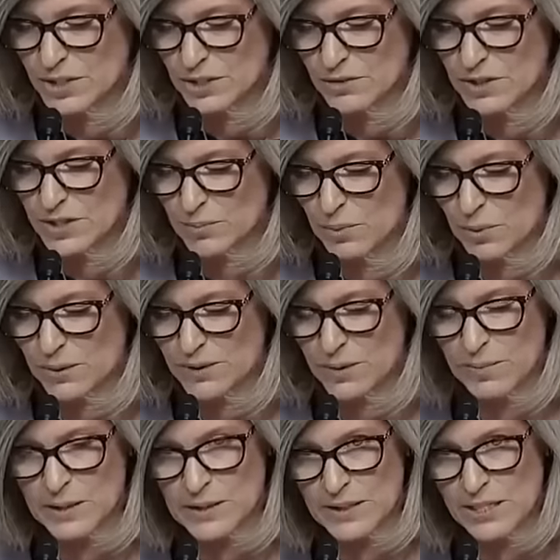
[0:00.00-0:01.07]
"Do you support the
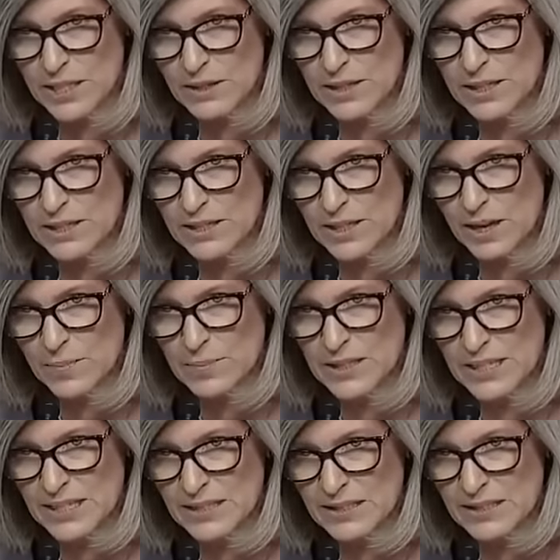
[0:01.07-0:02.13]
military
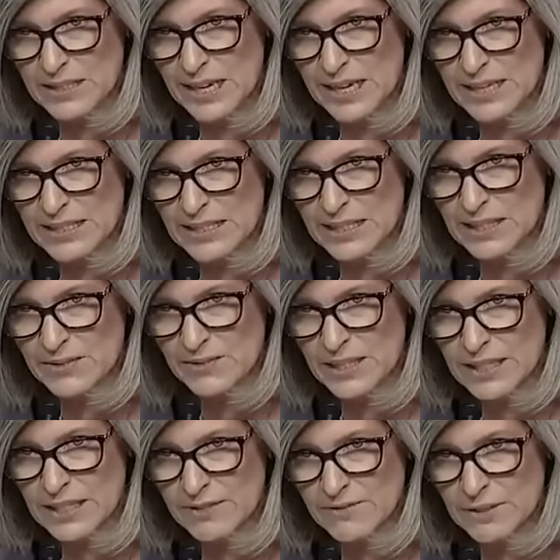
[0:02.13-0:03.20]
adopting that
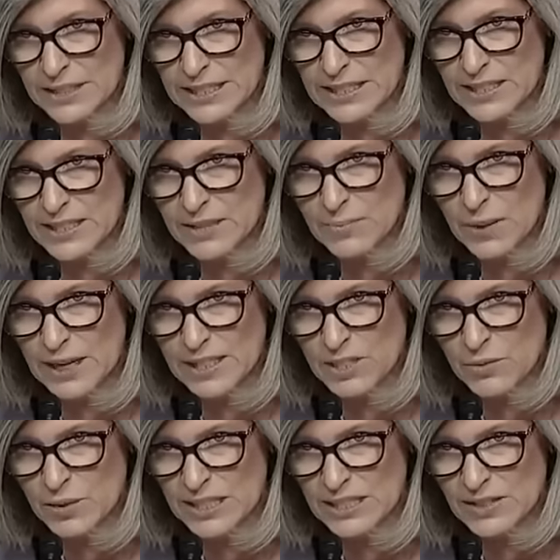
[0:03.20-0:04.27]
EV fleet by
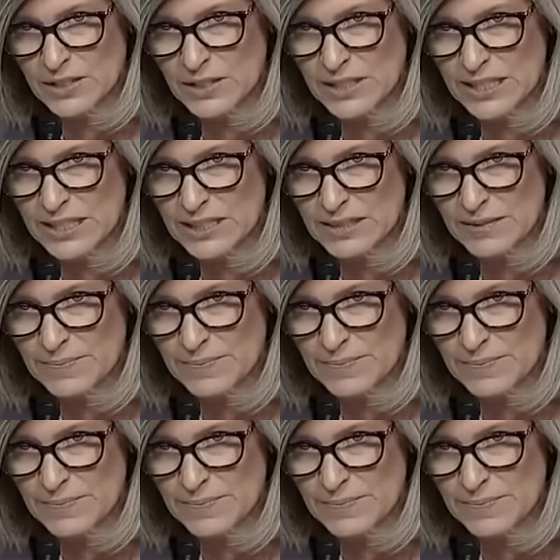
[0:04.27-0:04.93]
2030?